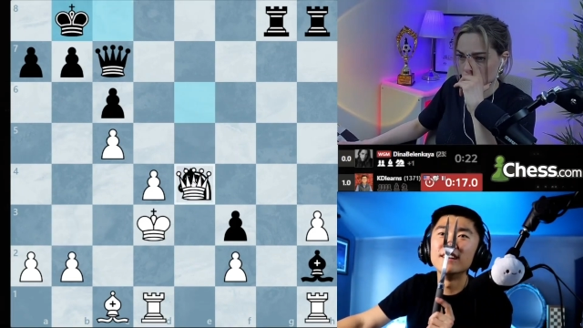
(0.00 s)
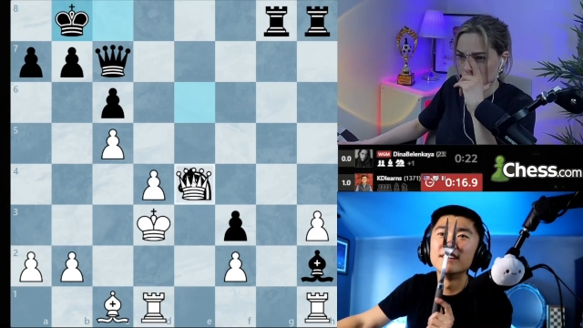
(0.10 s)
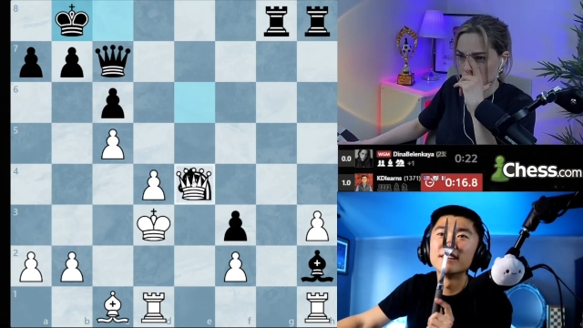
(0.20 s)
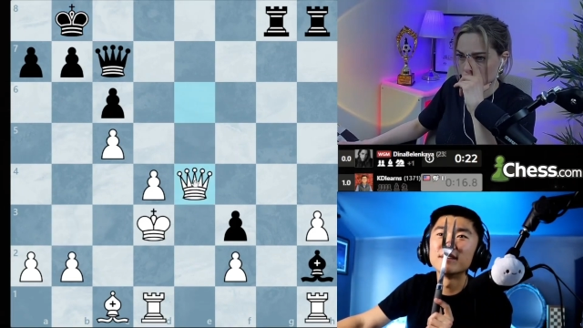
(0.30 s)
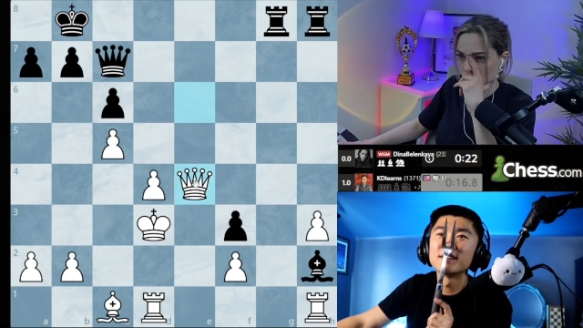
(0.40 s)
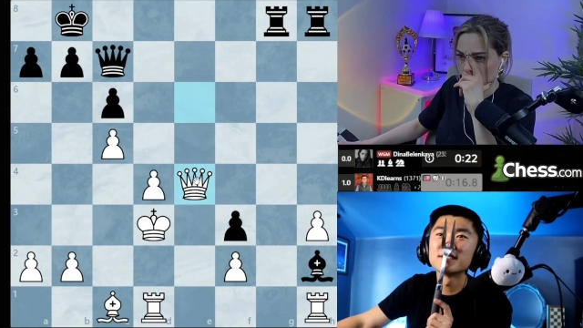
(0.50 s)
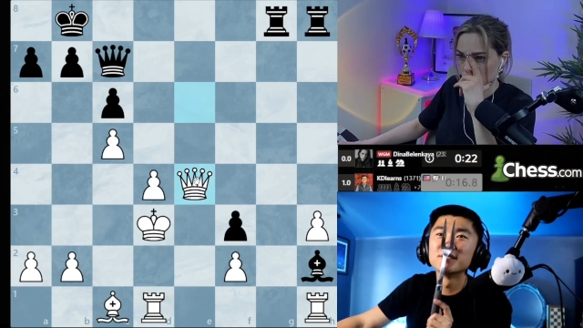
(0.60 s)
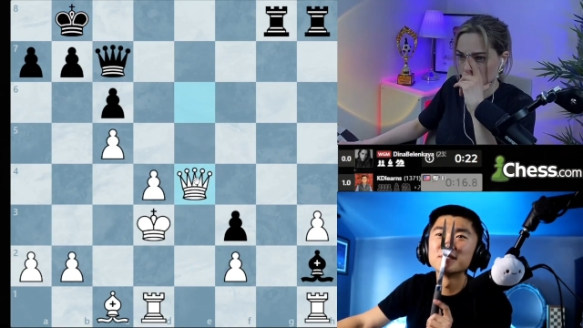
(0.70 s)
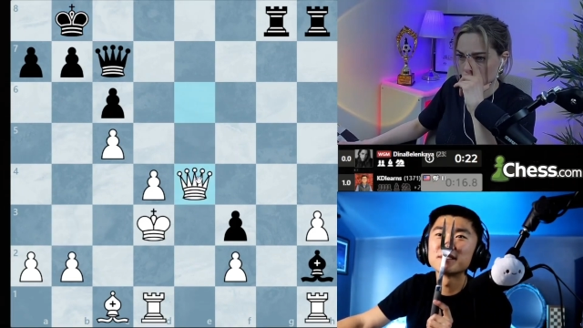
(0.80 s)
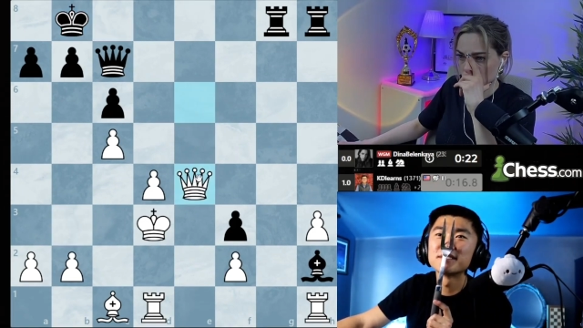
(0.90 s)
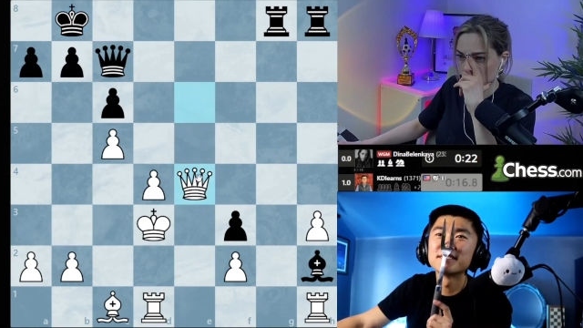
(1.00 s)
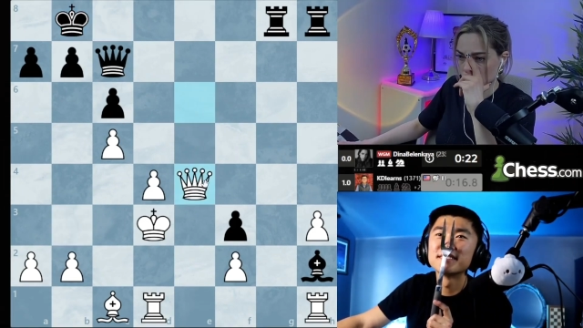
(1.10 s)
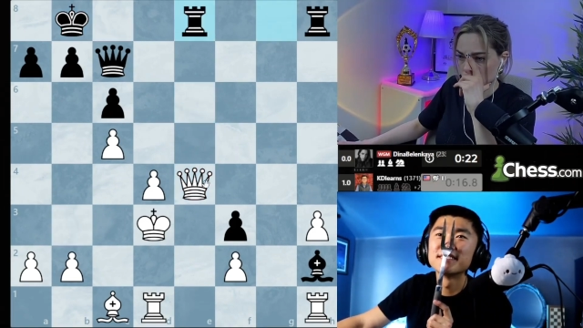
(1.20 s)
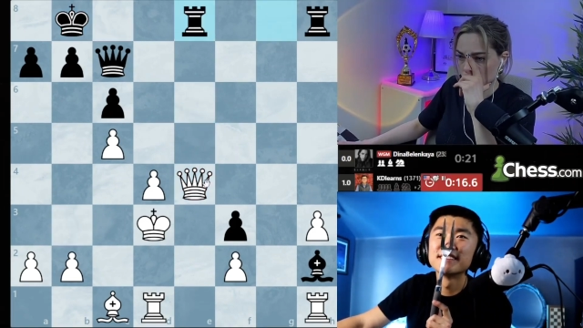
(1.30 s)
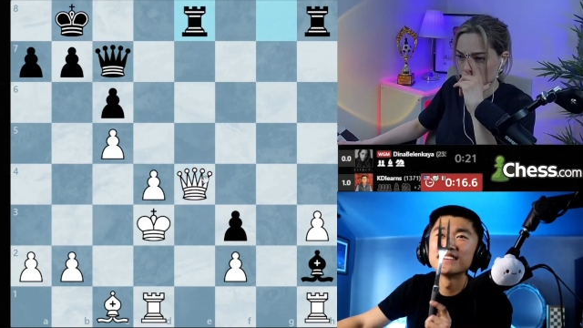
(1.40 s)
Speaker 1: Am I still losing?
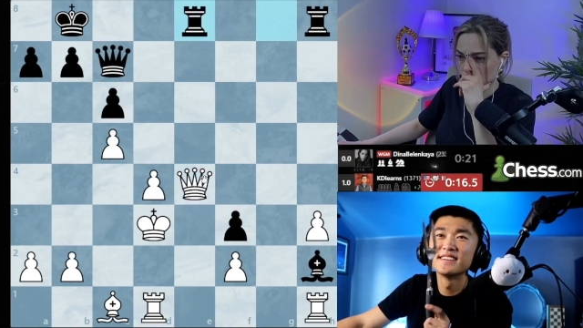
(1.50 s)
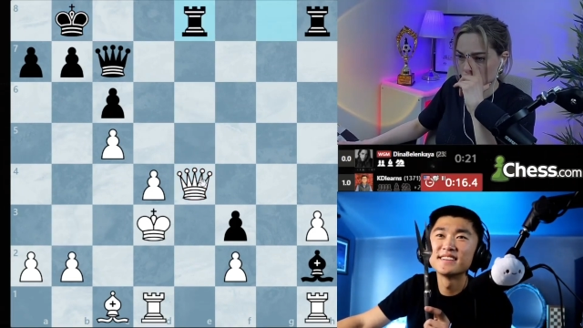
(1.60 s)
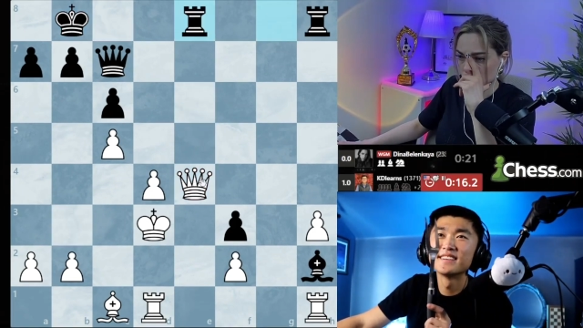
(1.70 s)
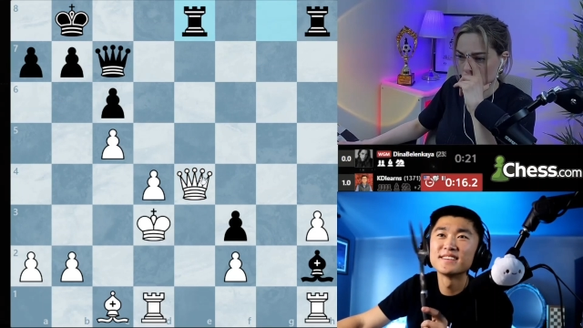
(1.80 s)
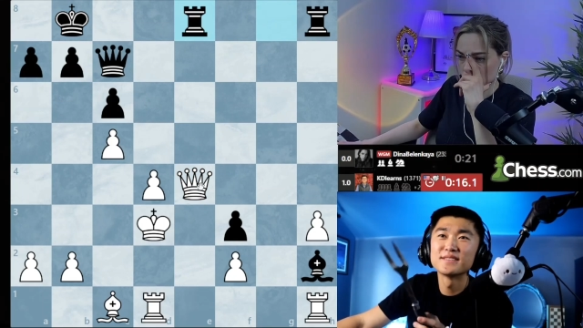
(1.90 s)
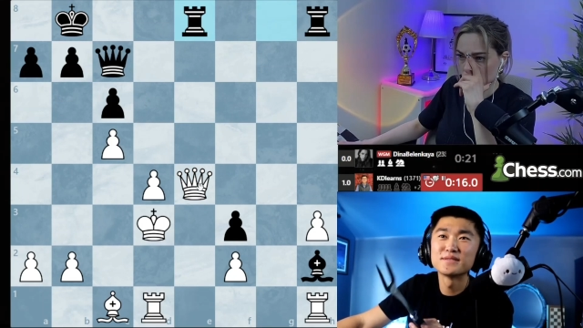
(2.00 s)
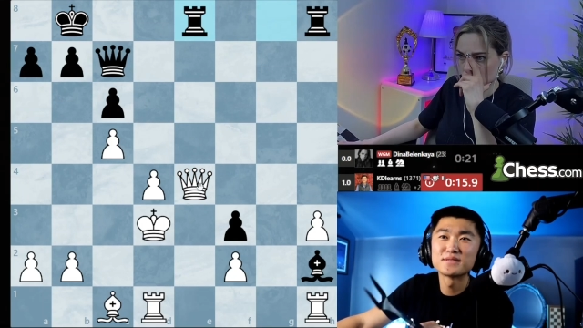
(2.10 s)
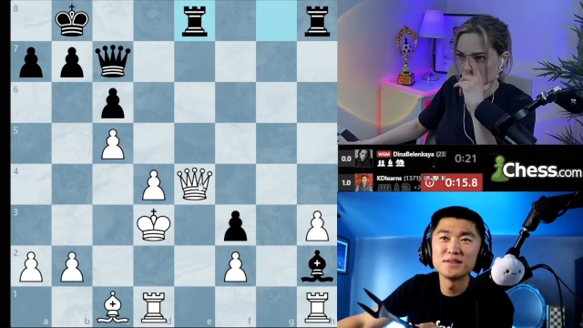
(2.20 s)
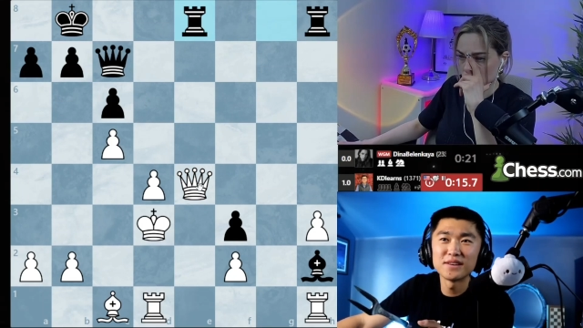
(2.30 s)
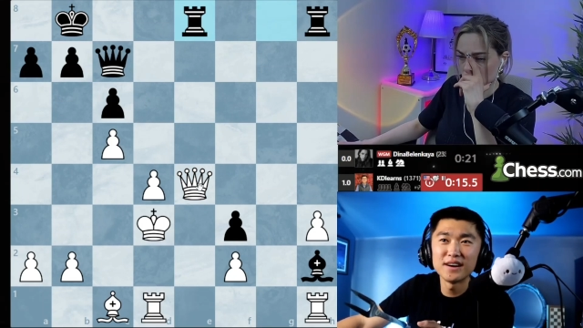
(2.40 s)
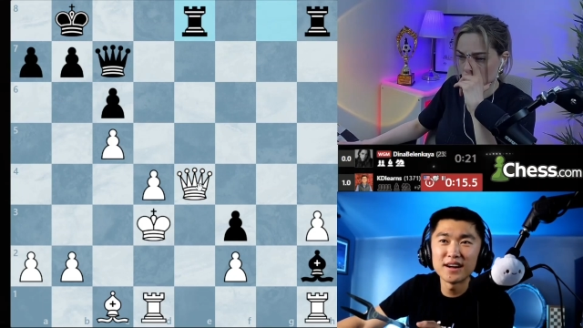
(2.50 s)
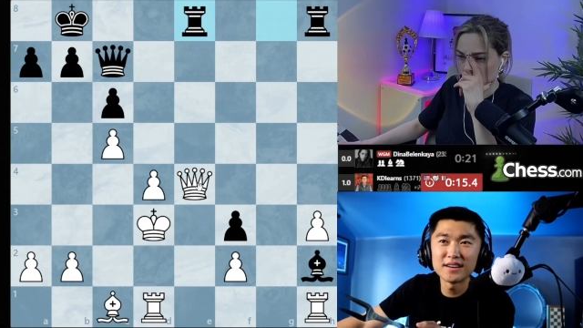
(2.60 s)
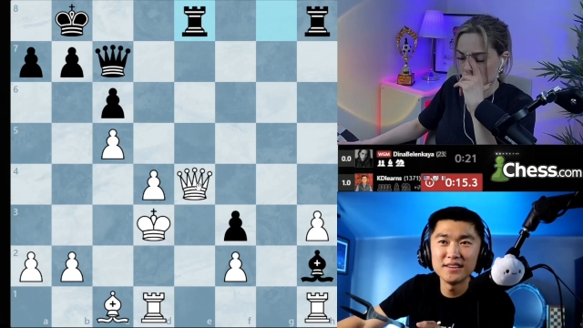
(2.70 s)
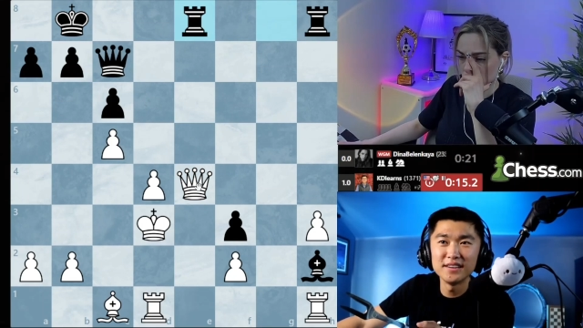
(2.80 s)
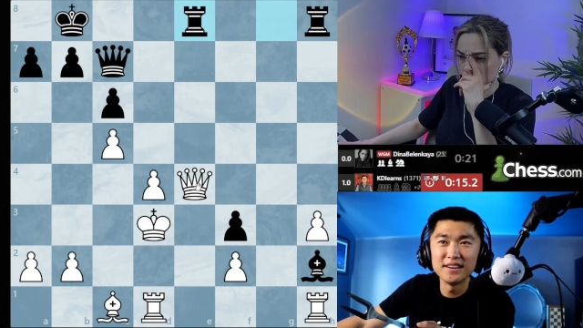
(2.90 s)
What's going
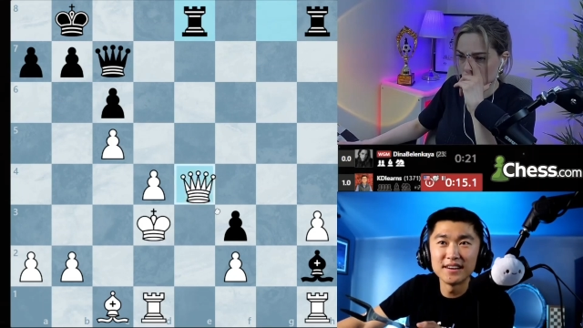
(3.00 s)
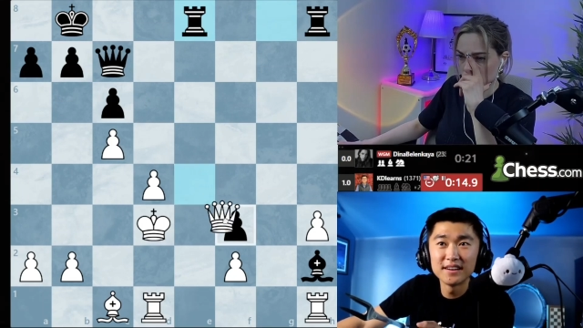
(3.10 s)
on here?